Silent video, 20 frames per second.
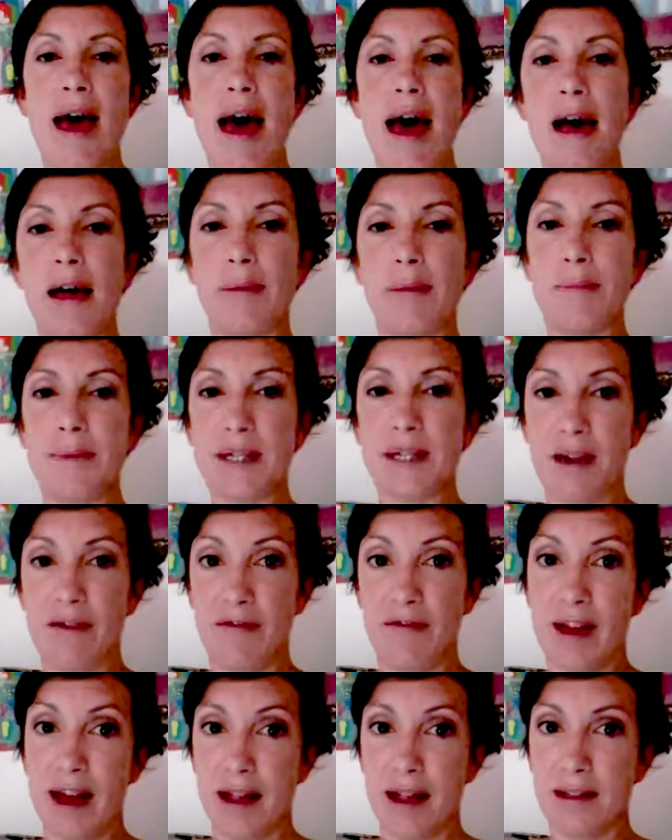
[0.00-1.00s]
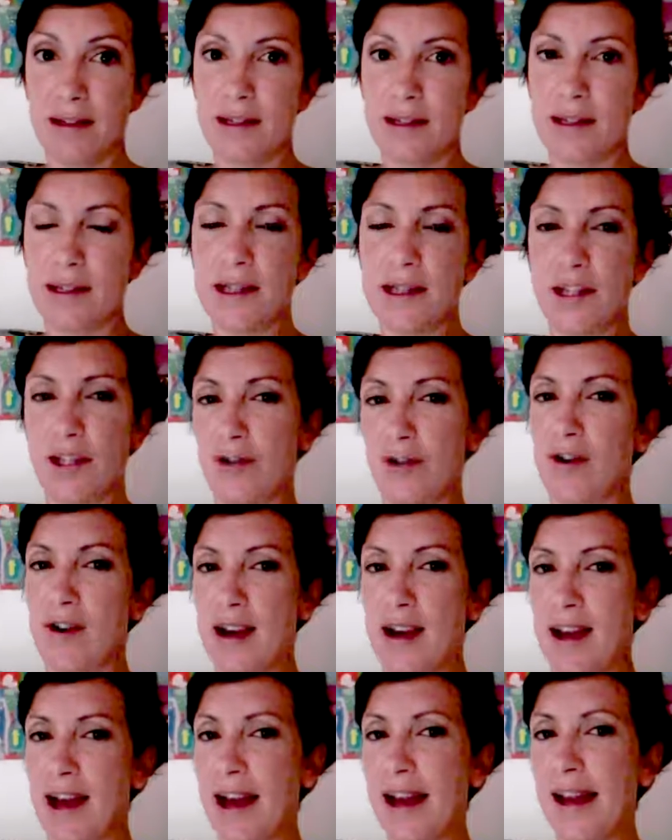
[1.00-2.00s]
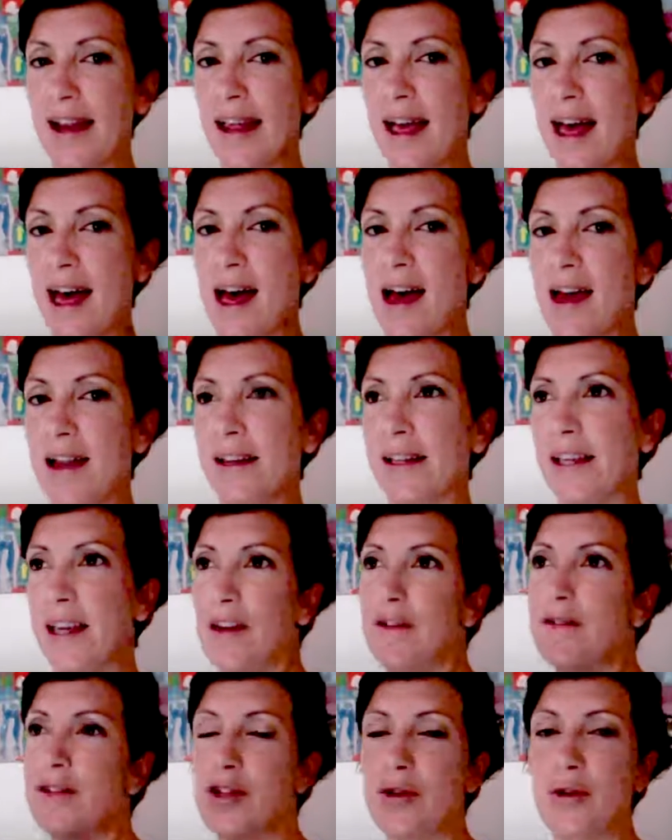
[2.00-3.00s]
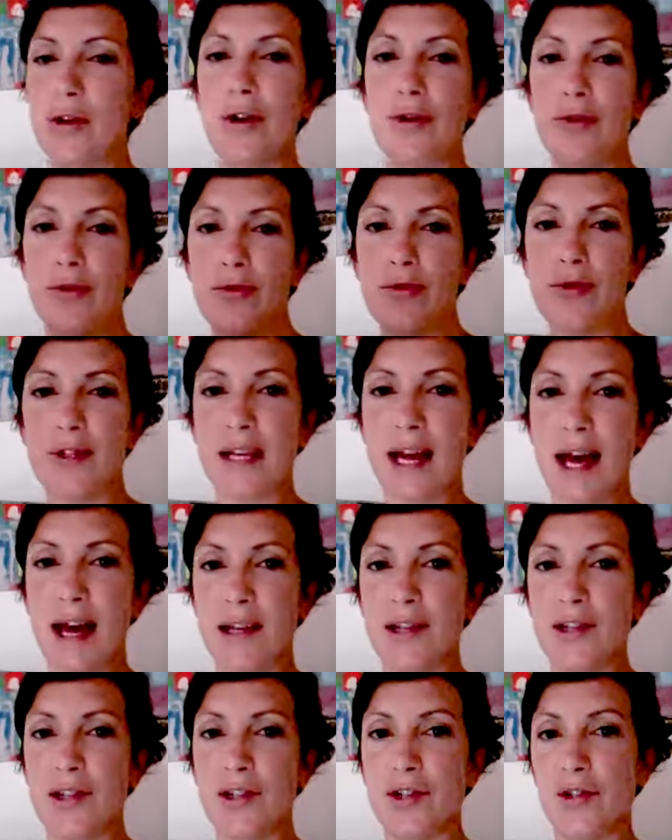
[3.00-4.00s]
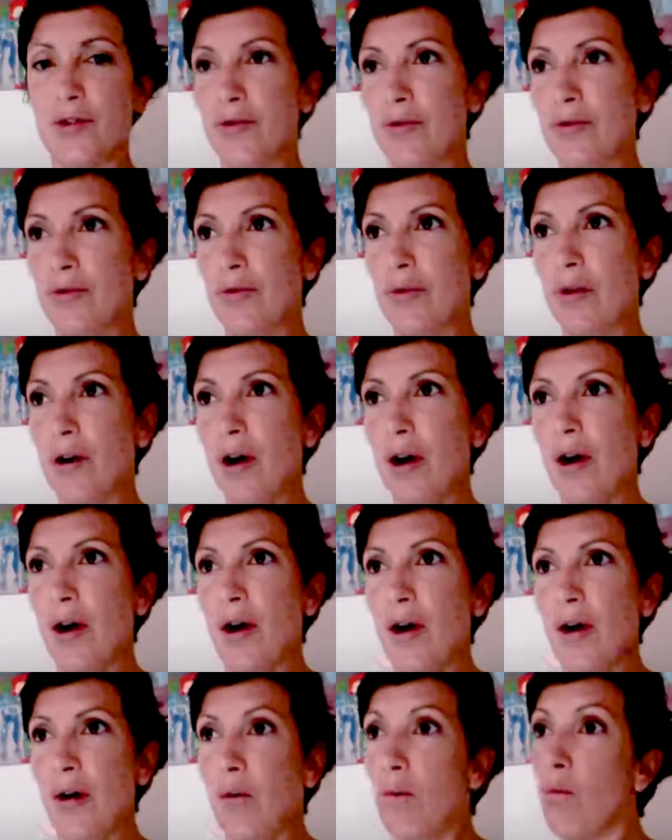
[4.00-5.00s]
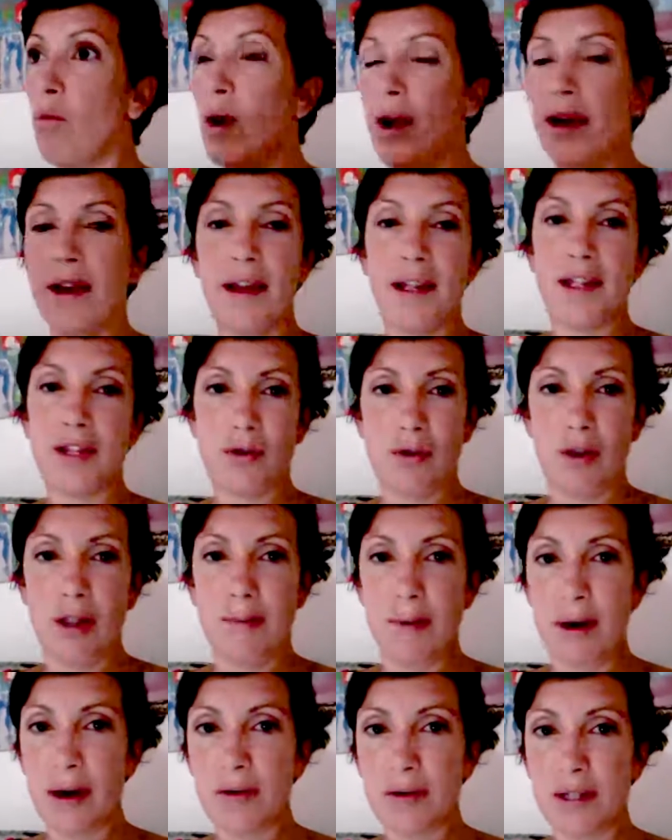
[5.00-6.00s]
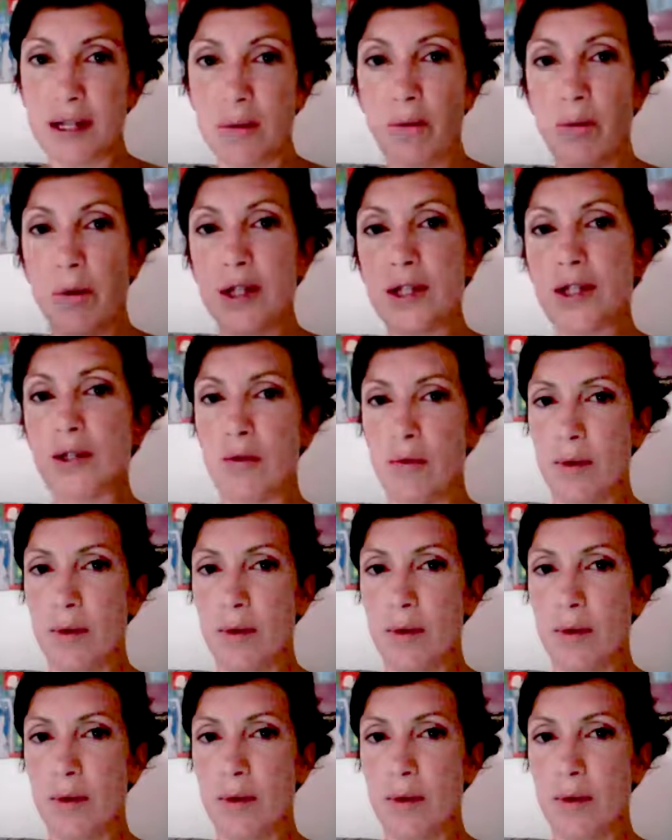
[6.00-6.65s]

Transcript: helps advance the storyline and gives you clues as to what it's all about and what's